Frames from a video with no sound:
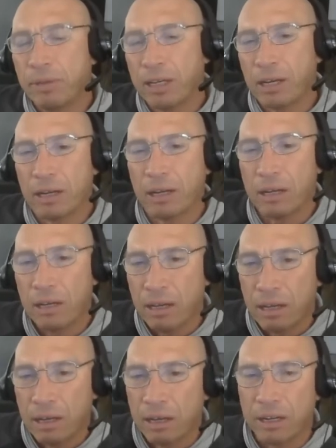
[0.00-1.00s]
on
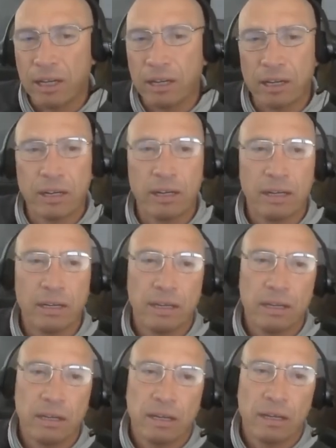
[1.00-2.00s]
a
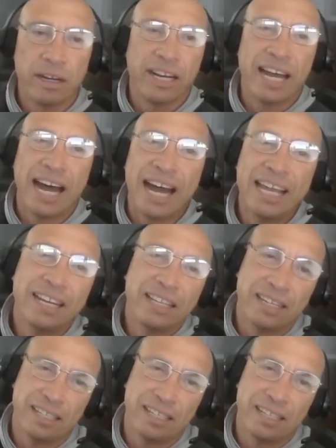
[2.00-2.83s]
on an island,